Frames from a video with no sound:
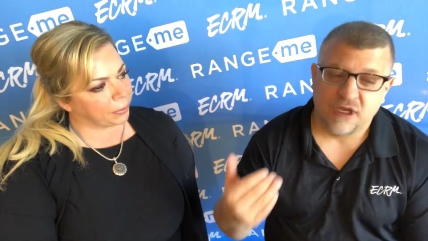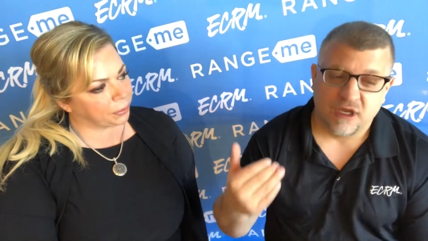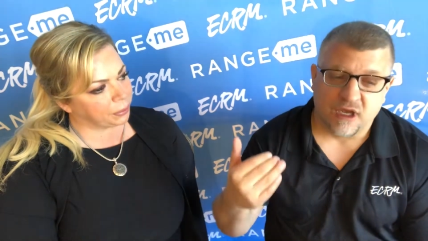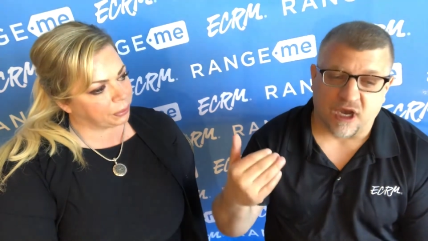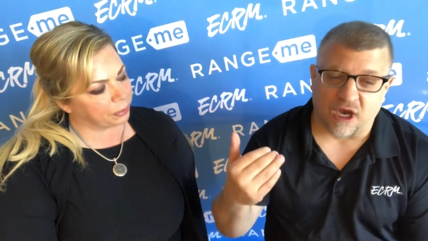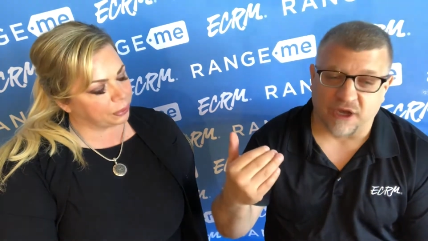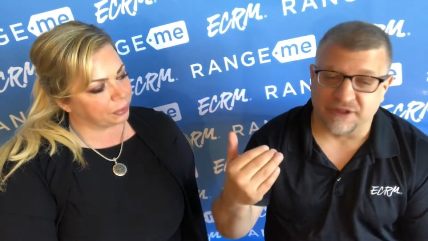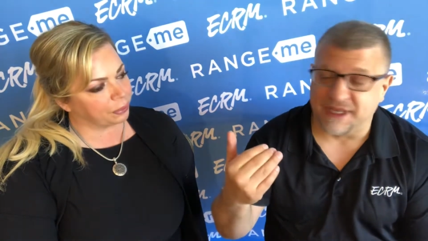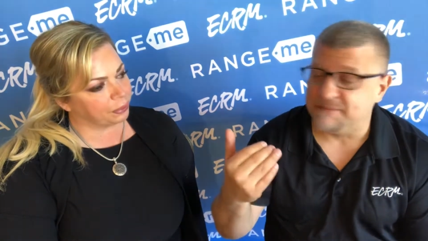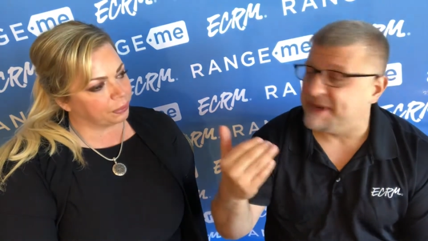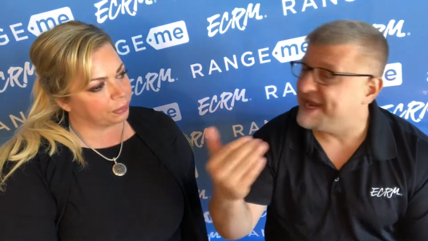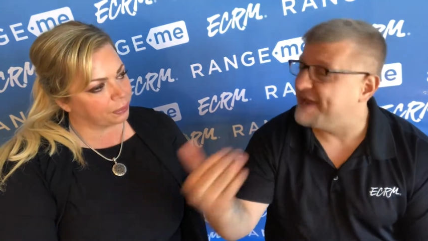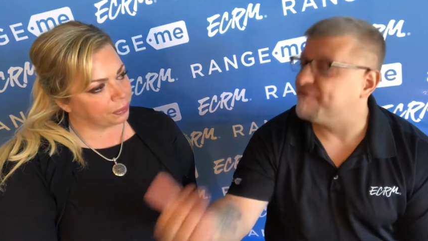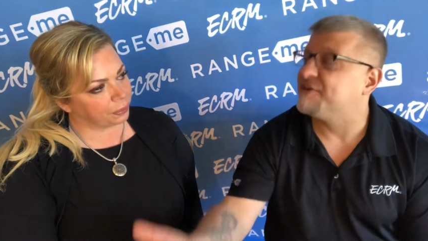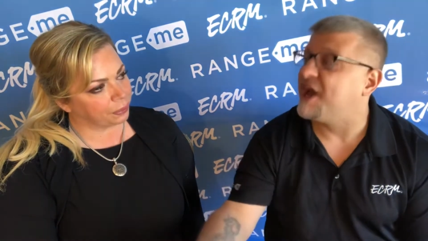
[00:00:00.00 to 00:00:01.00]
Speaker 1: uh, they may
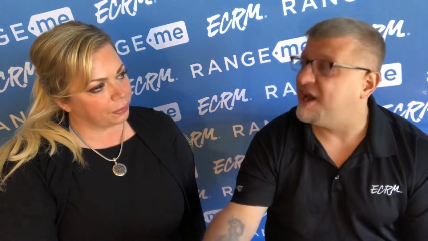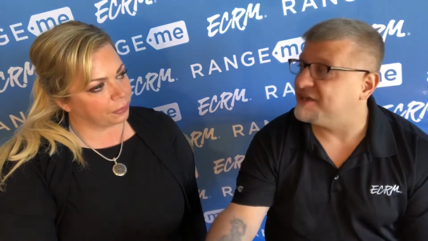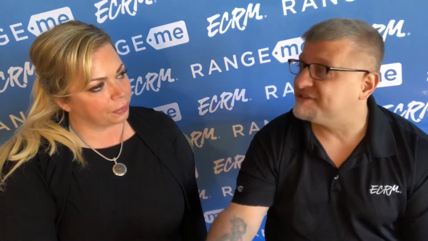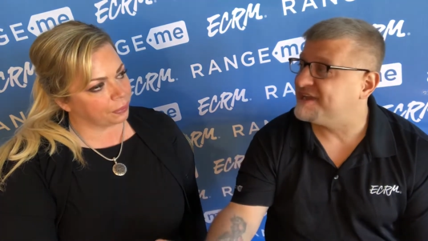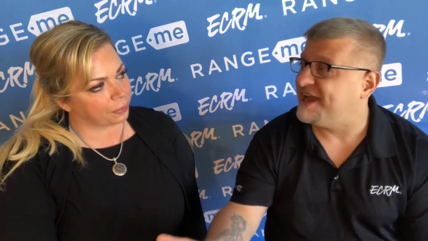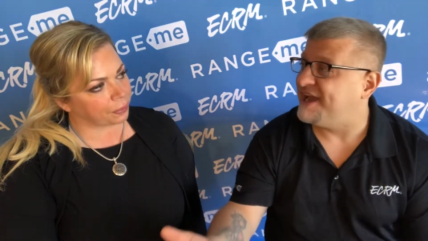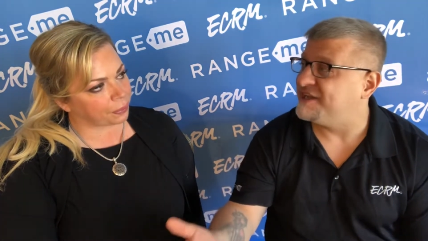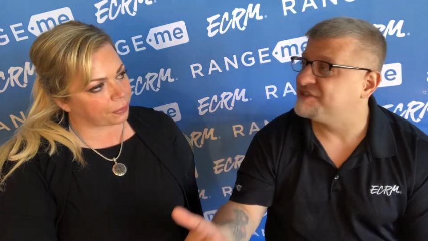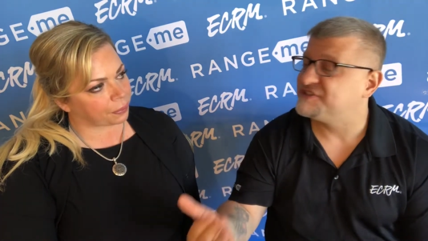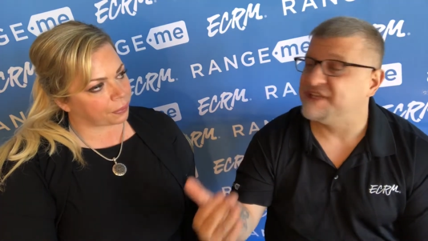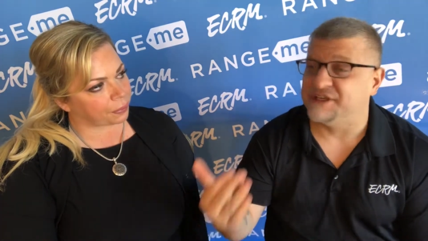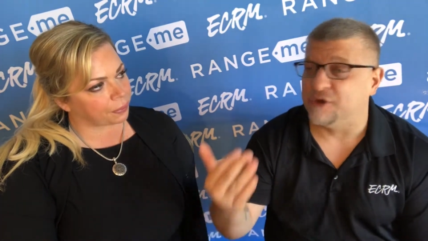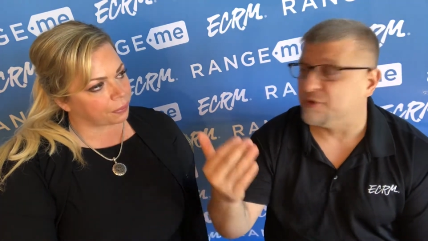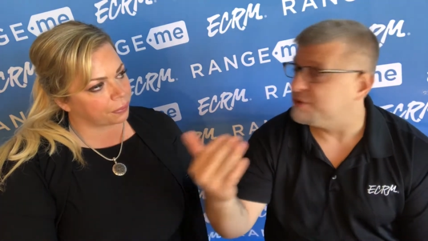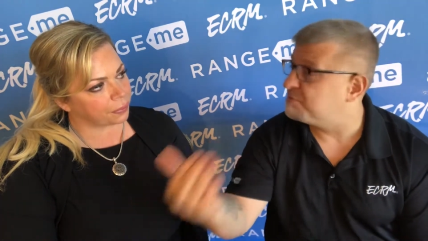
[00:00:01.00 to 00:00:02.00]
have contacts, they
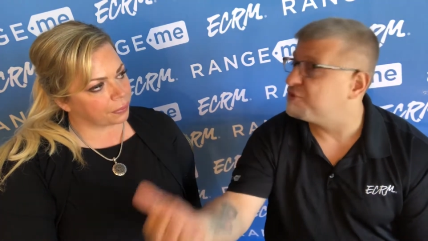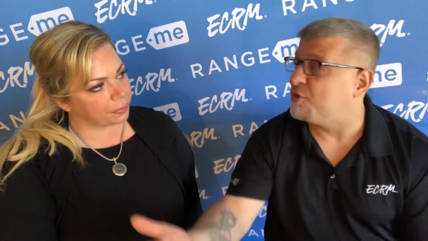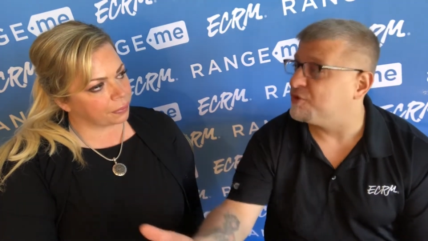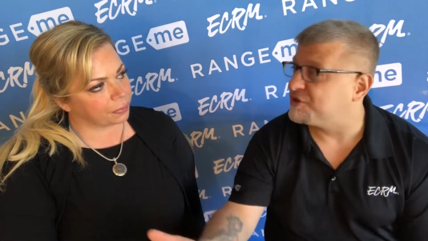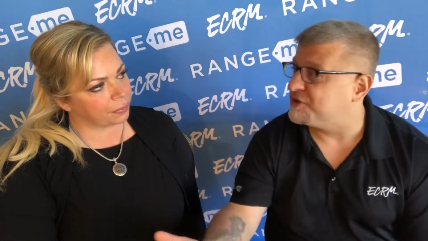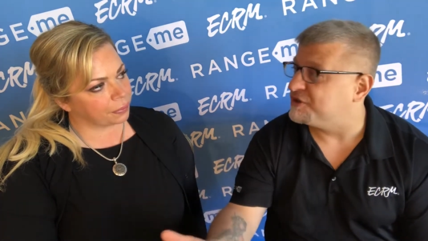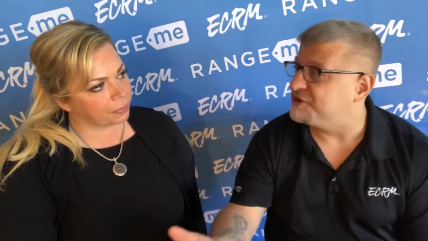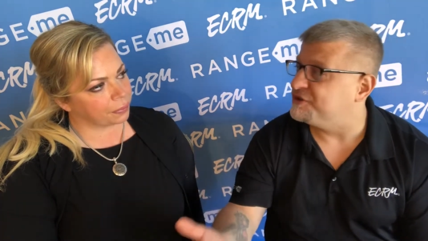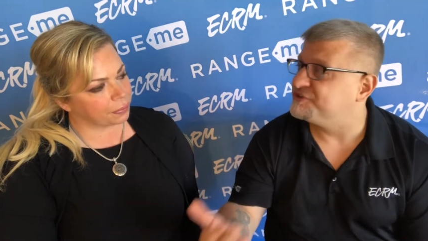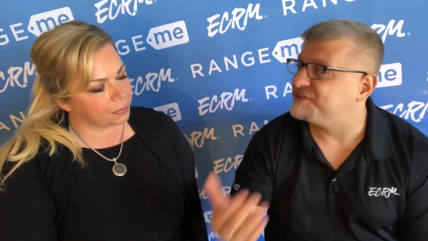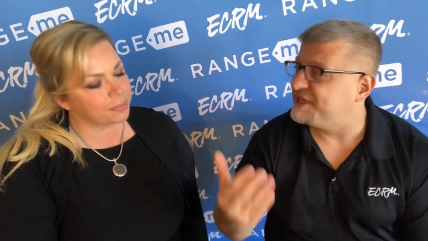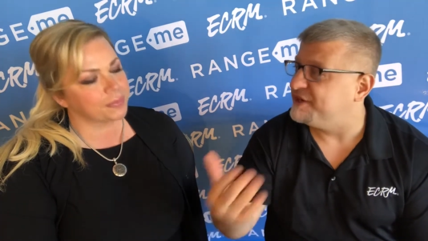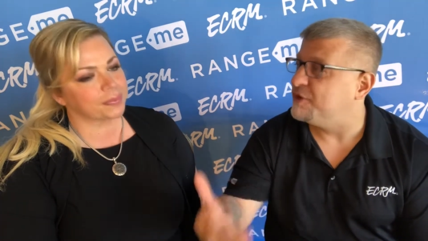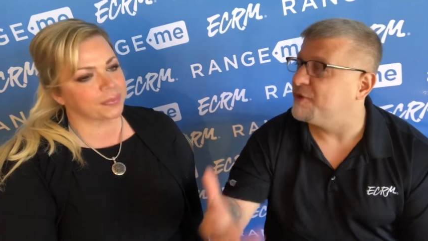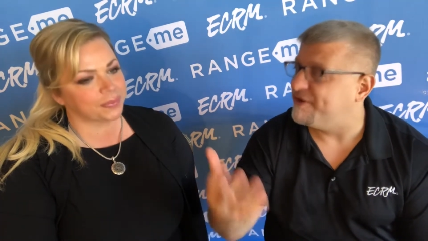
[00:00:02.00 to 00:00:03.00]
know the brokers, they know